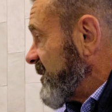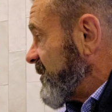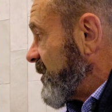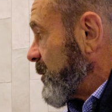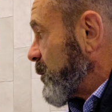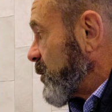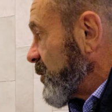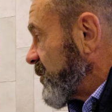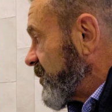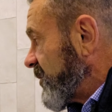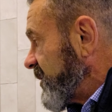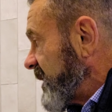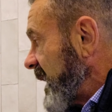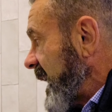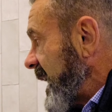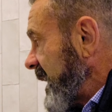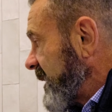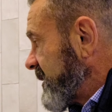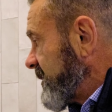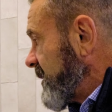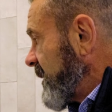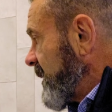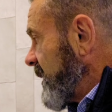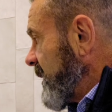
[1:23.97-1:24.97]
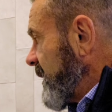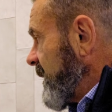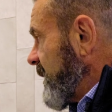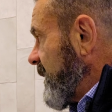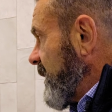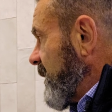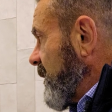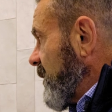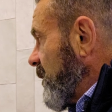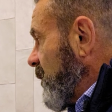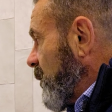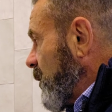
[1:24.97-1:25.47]
If it were stacked,
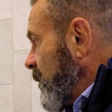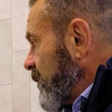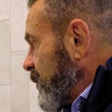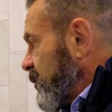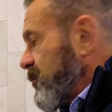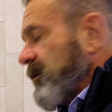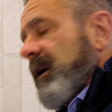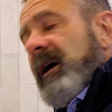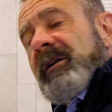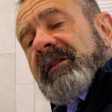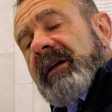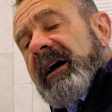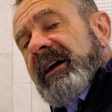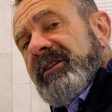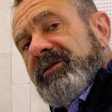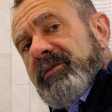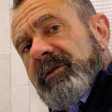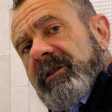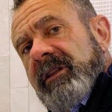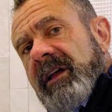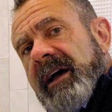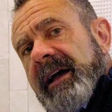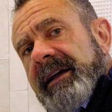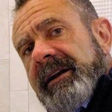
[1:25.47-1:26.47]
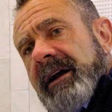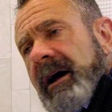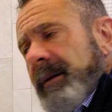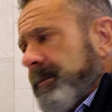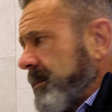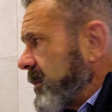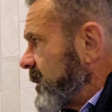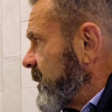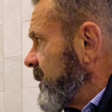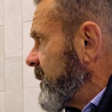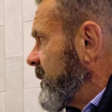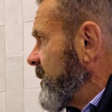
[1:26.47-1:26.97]
all the grout lines would line up.